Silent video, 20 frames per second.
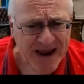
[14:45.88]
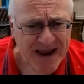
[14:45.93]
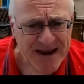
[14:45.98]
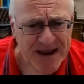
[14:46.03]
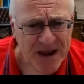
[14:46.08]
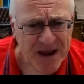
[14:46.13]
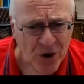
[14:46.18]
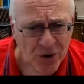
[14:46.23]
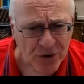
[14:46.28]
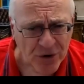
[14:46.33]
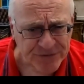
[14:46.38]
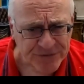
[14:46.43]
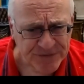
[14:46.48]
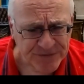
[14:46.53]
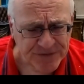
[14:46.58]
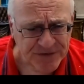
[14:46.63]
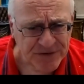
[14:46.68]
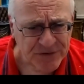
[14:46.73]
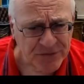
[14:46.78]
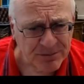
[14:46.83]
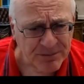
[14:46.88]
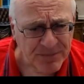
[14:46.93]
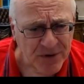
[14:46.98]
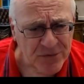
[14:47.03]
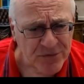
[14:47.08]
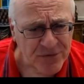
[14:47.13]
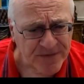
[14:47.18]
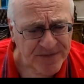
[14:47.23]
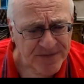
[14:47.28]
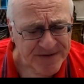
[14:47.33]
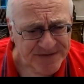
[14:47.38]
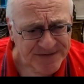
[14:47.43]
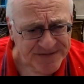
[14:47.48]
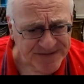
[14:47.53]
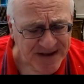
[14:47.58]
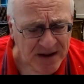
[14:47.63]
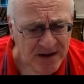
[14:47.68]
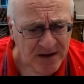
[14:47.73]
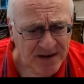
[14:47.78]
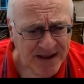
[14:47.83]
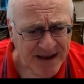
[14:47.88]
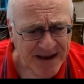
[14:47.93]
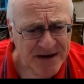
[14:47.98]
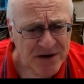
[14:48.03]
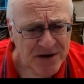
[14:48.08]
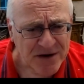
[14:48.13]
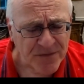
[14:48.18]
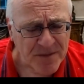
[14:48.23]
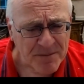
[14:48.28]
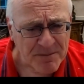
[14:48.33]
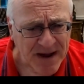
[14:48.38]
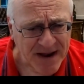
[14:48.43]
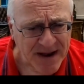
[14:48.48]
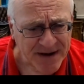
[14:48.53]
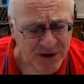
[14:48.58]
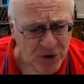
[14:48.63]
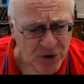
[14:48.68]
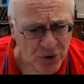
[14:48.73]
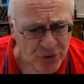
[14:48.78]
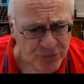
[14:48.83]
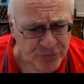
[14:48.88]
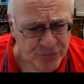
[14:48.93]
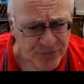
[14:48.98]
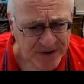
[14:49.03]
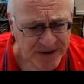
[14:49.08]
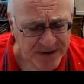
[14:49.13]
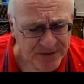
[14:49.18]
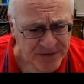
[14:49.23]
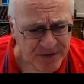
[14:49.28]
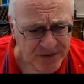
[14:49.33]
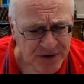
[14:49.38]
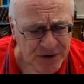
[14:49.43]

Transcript: antioxidant, both on the cell and on the mitochondria.